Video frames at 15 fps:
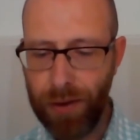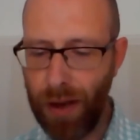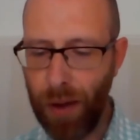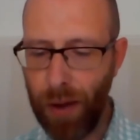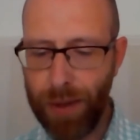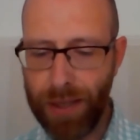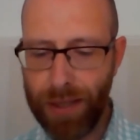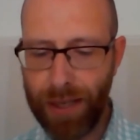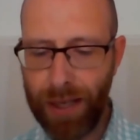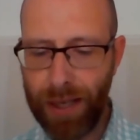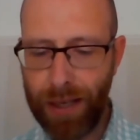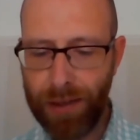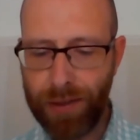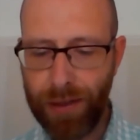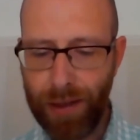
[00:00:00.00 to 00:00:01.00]
No,
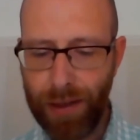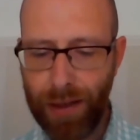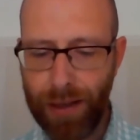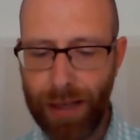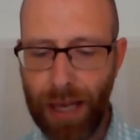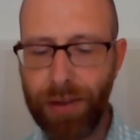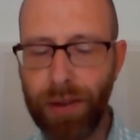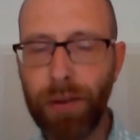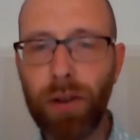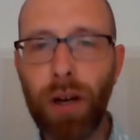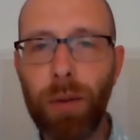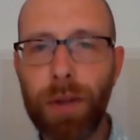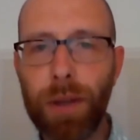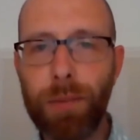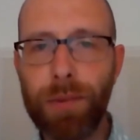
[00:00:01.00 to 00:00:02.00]
indeed. Let them
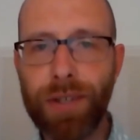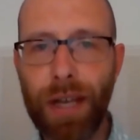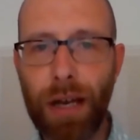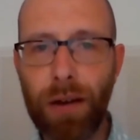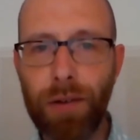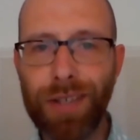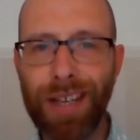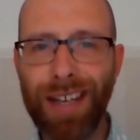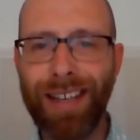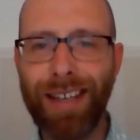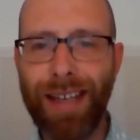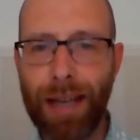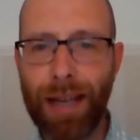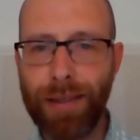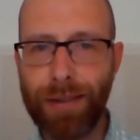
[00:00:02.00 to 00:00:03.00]
come themselves
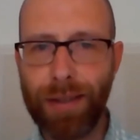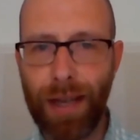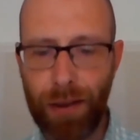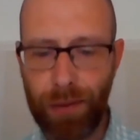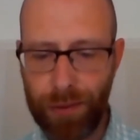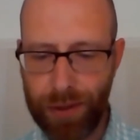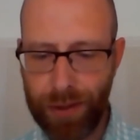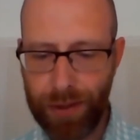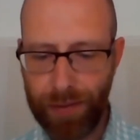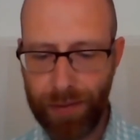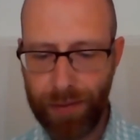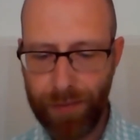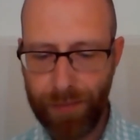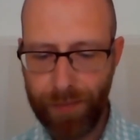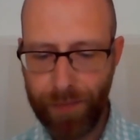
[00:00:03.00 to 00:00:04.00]
and get us out.
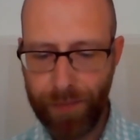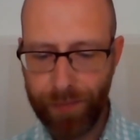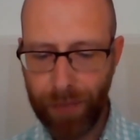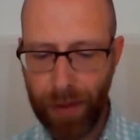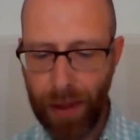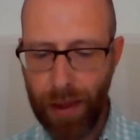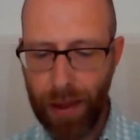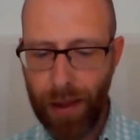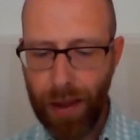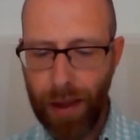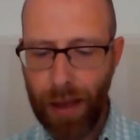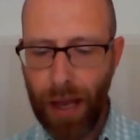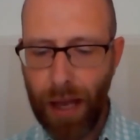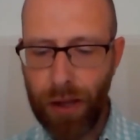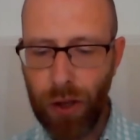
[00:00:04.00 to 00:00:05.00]

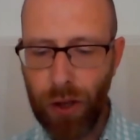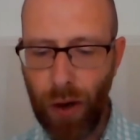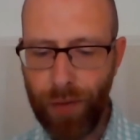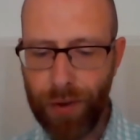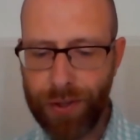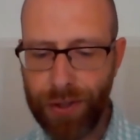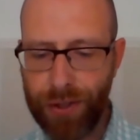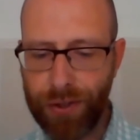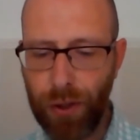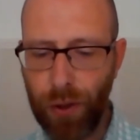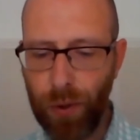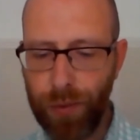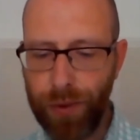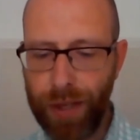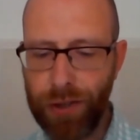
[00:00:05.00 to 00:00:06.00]
And the officers
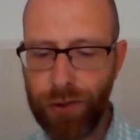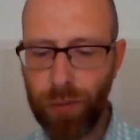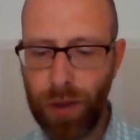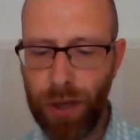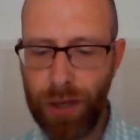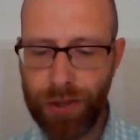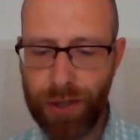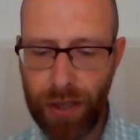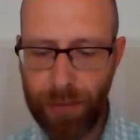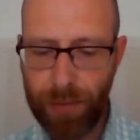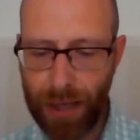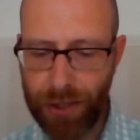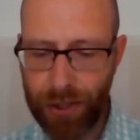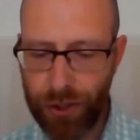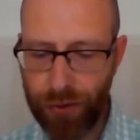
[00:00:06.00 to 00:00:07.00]
told these words to
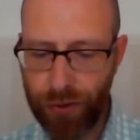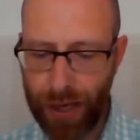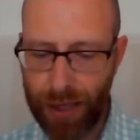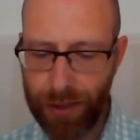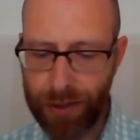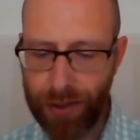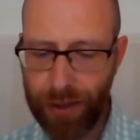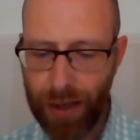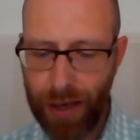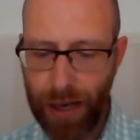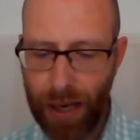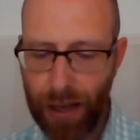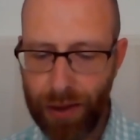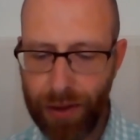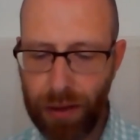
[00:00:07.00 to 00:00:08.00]
the magistrates,
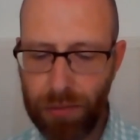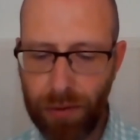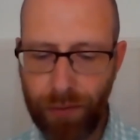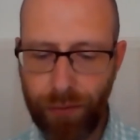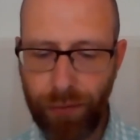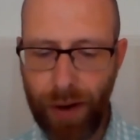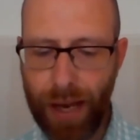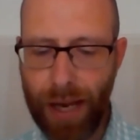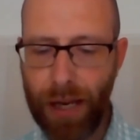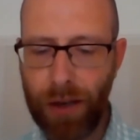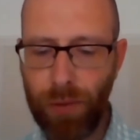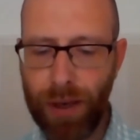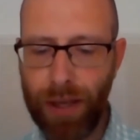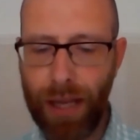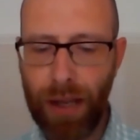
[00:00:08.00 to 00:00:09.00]
and they were
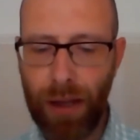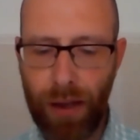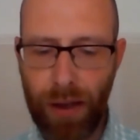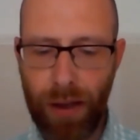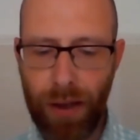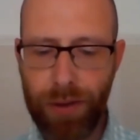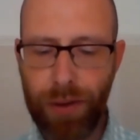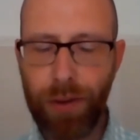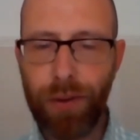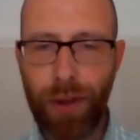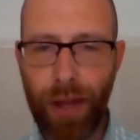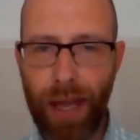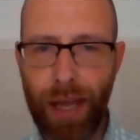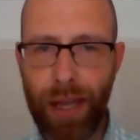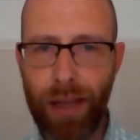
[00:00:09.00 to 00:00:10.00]
afraid when they heard that
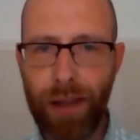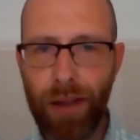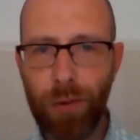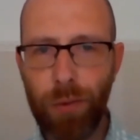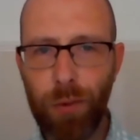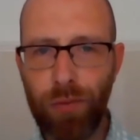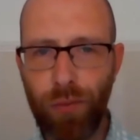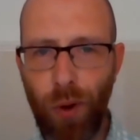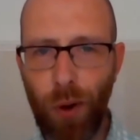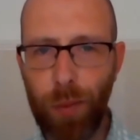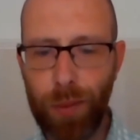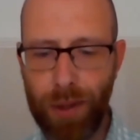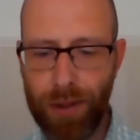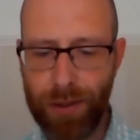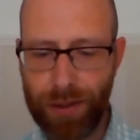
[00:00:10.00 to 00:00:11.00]
they were
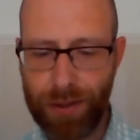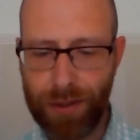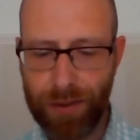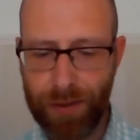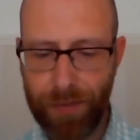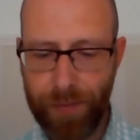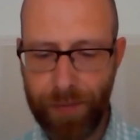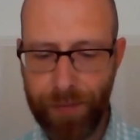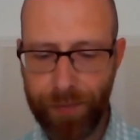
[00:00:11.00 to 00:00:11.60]
Romans.